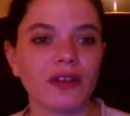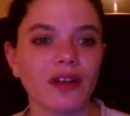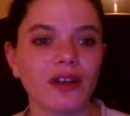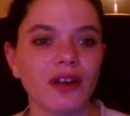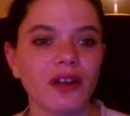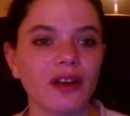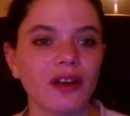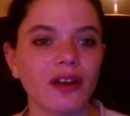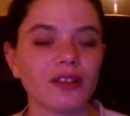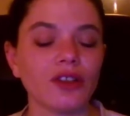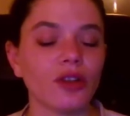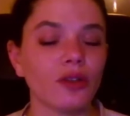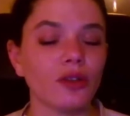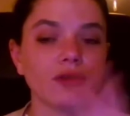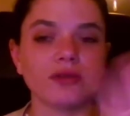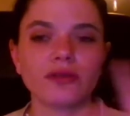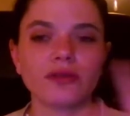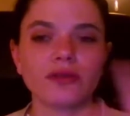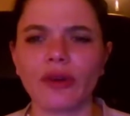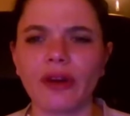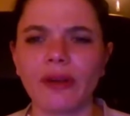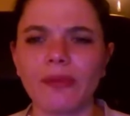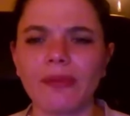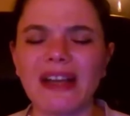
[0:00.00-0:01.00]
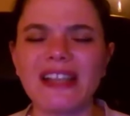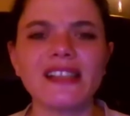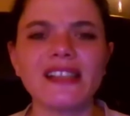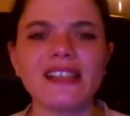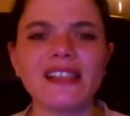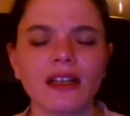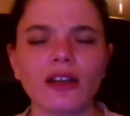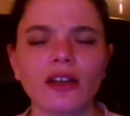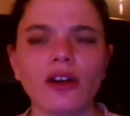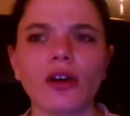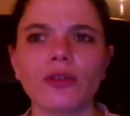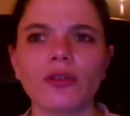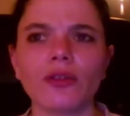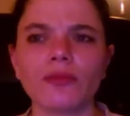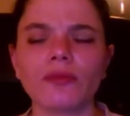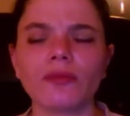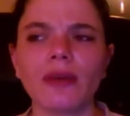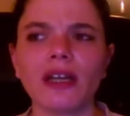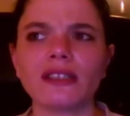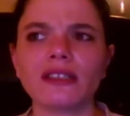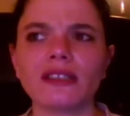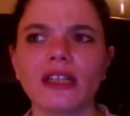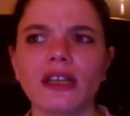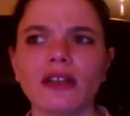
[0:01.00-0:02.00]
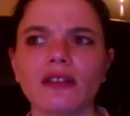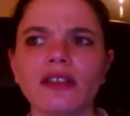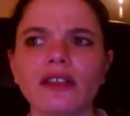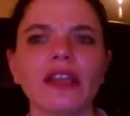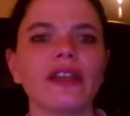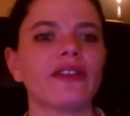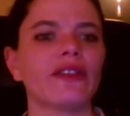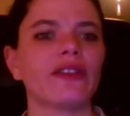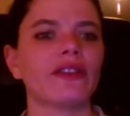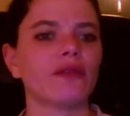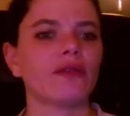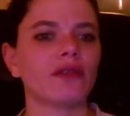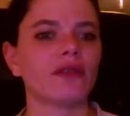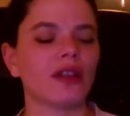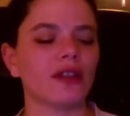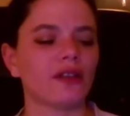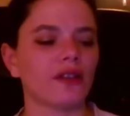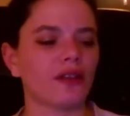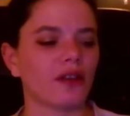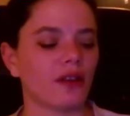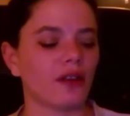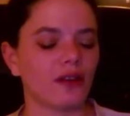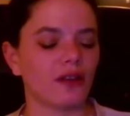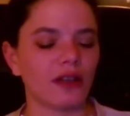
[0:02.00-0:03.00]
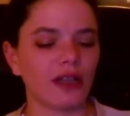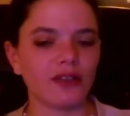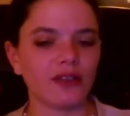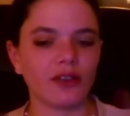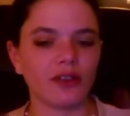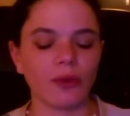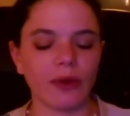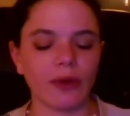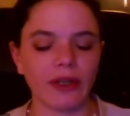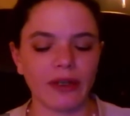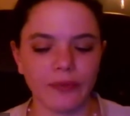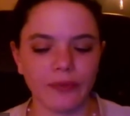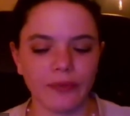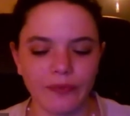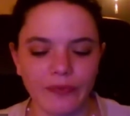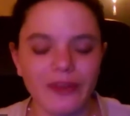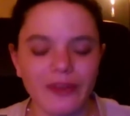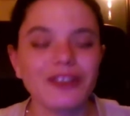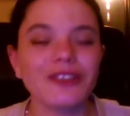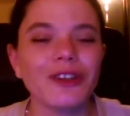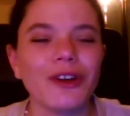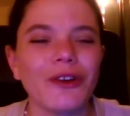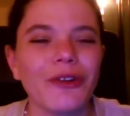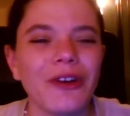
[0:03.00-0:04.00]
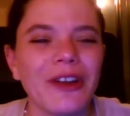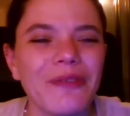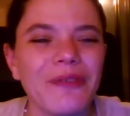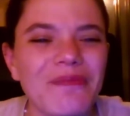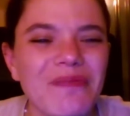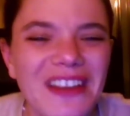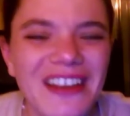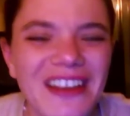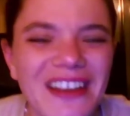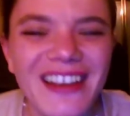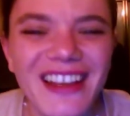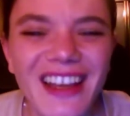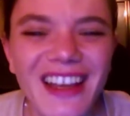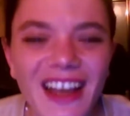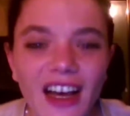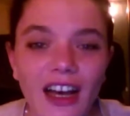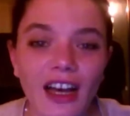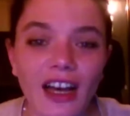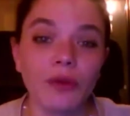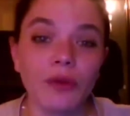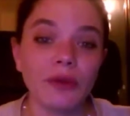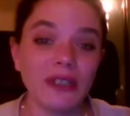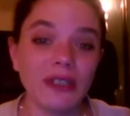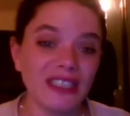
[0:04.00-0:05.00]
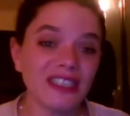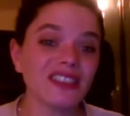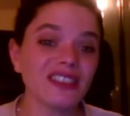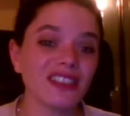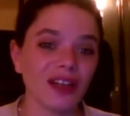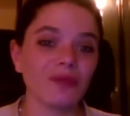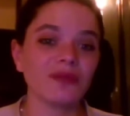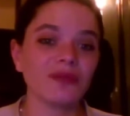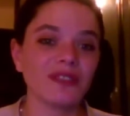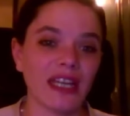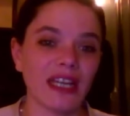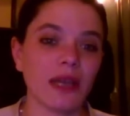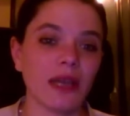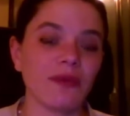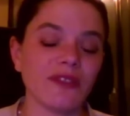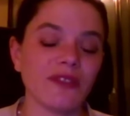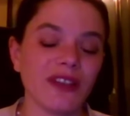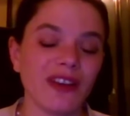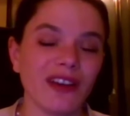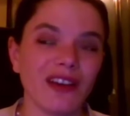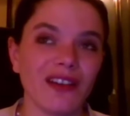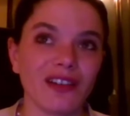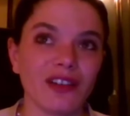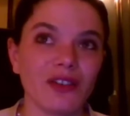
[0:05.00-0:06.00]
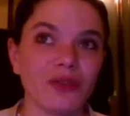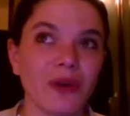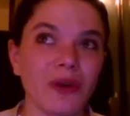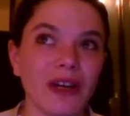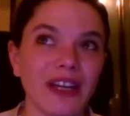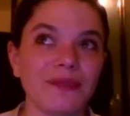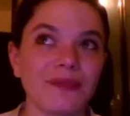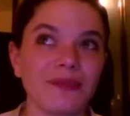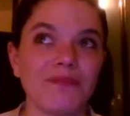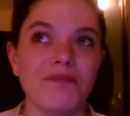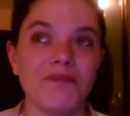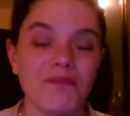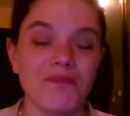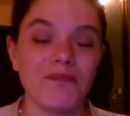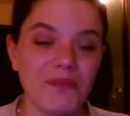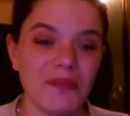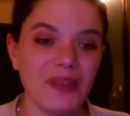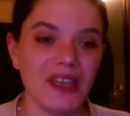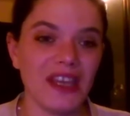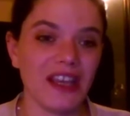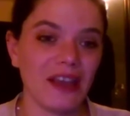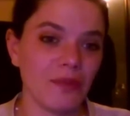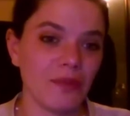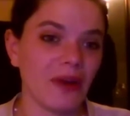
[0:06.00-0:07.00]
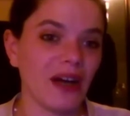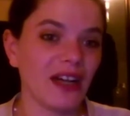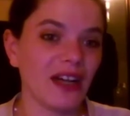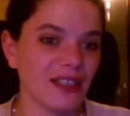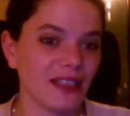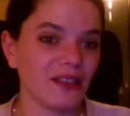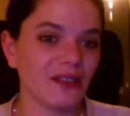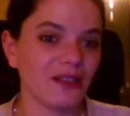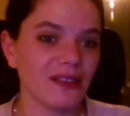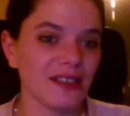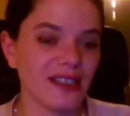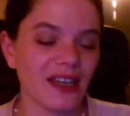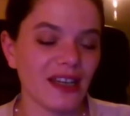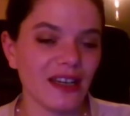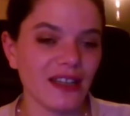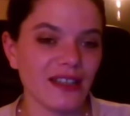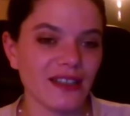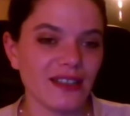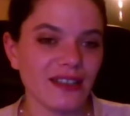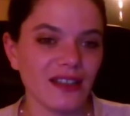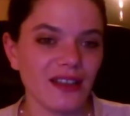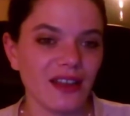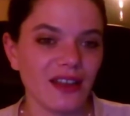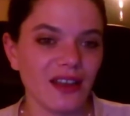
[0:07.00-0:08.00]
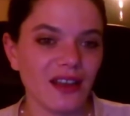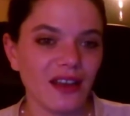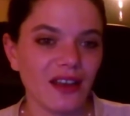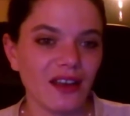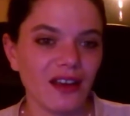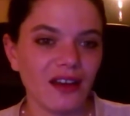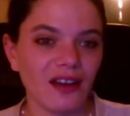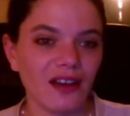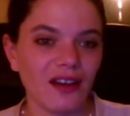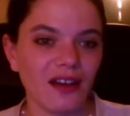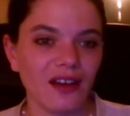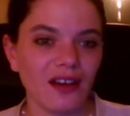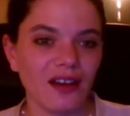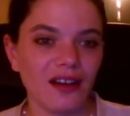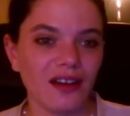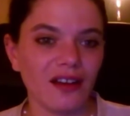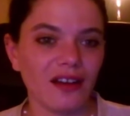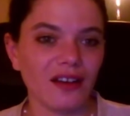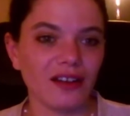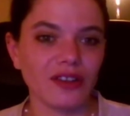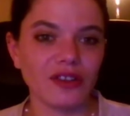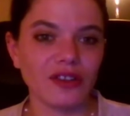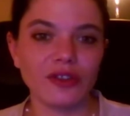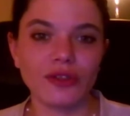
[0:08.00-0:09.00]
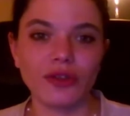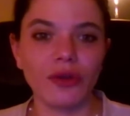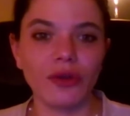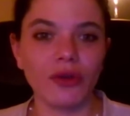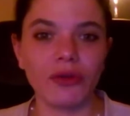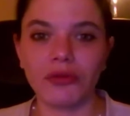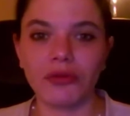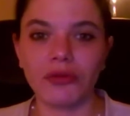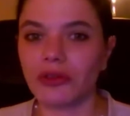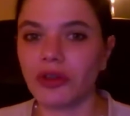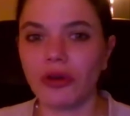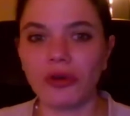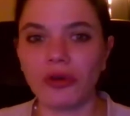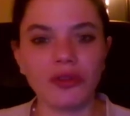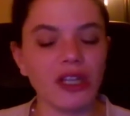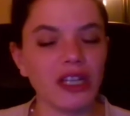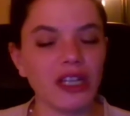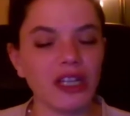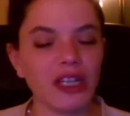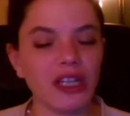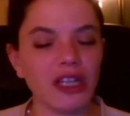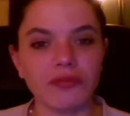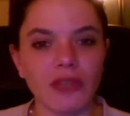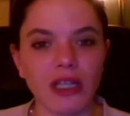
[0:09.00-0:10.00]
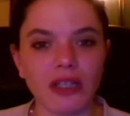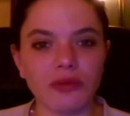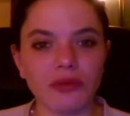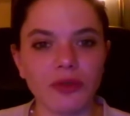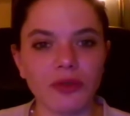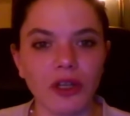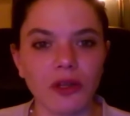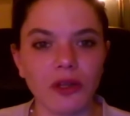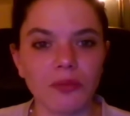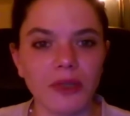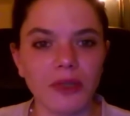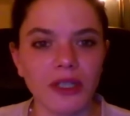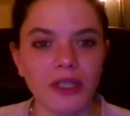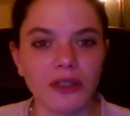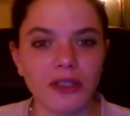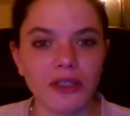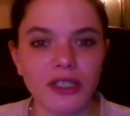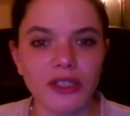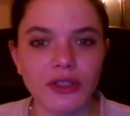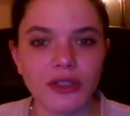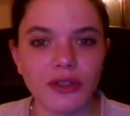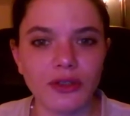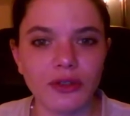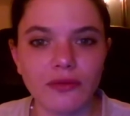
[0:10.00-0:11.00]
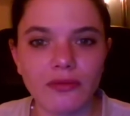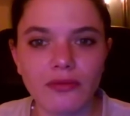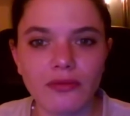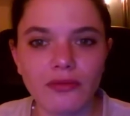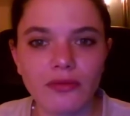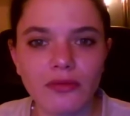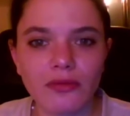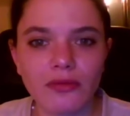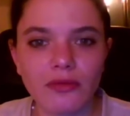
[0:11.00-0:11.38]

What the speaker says: Corn masa. Yes, that's the one. sorry, with sometimes quite big particle size. So no, that would not be an issue.